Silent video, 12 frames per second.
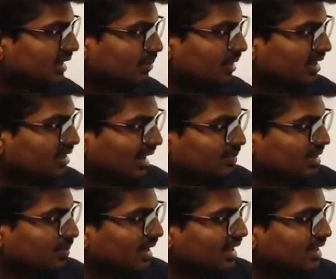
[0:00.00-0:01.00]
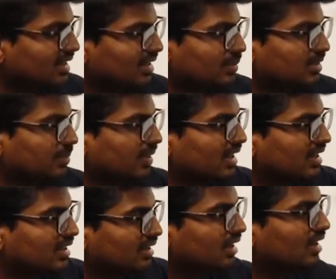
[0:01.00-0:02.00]
the temperature, I'm supplying heat,
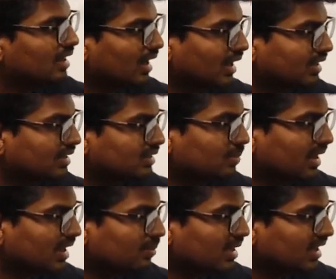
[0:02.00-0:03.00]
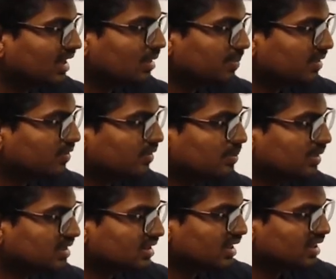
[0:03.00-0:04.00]
At this, by keeping
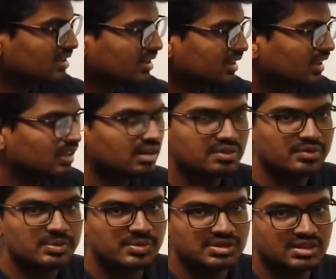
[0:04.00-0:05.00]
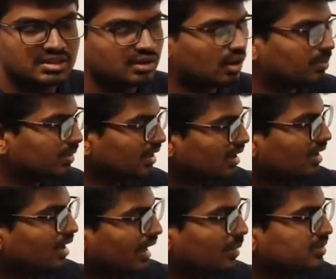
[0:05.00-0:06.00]
50% nickel and 50% copper,
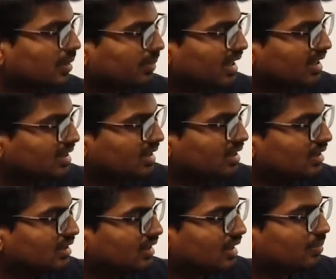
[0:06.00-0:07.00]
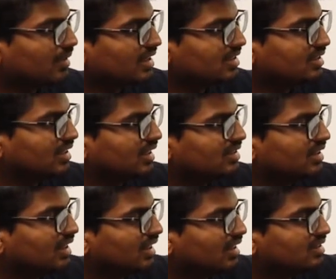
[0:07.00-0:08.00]
I'm supplying heat, temperature is
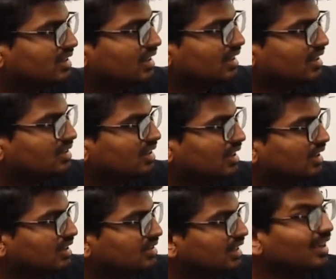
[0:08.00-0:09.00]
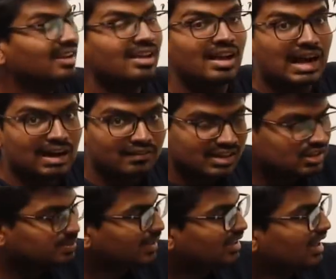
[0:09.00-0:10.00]
increasing. Our
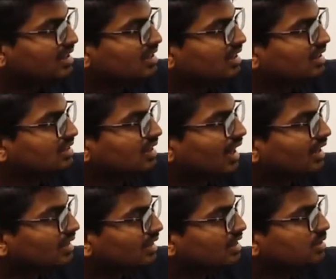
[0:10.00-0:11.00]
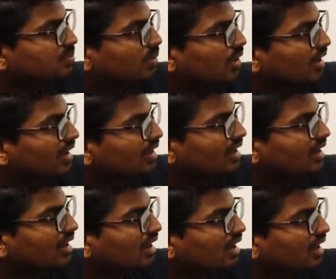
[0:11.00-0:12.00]
expectation is at this point,
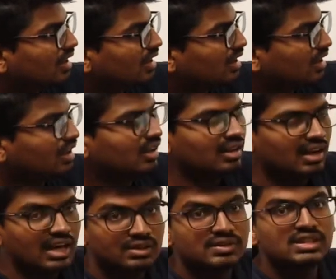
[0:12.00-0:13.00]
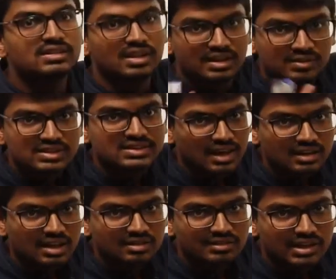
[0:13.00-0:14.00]
it will
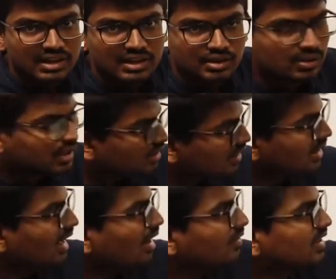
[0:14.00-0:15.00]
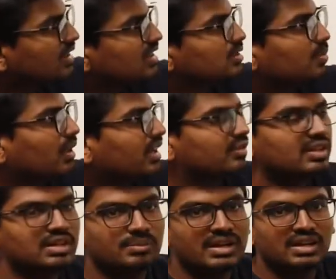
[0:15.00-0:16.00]
start converting into liquid. After this point, it
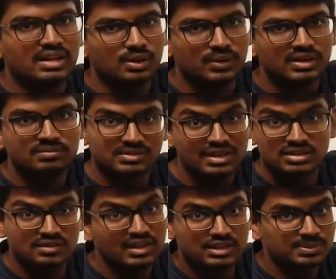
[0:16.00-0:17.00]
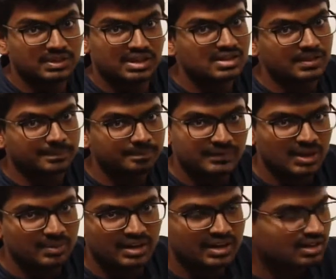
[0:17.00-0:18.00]
will remain liquid. That is our expectation.
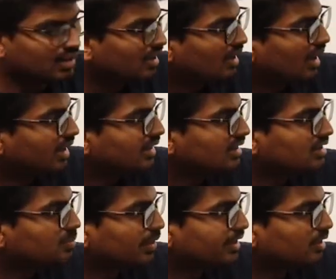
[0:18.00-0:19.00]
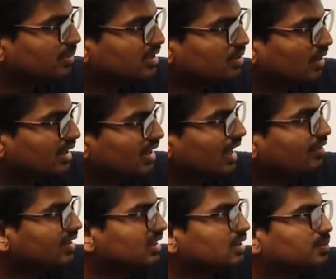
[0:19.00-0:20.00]
Am I right? Until this point, it will be solid.
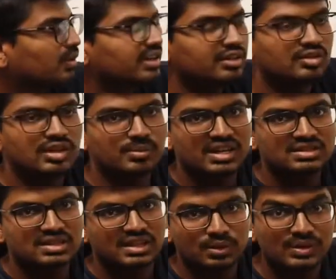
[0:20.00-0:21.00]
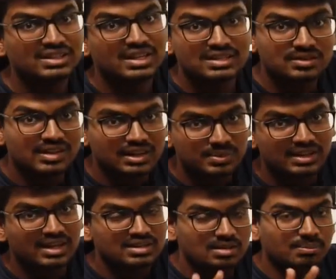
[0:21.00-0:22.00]
After this point, it will remain as liquid. That is our
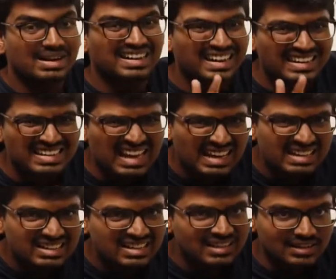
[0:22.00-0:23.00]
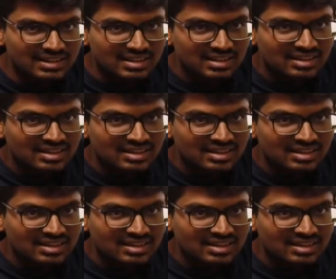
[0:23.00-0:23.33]
expectation. But reality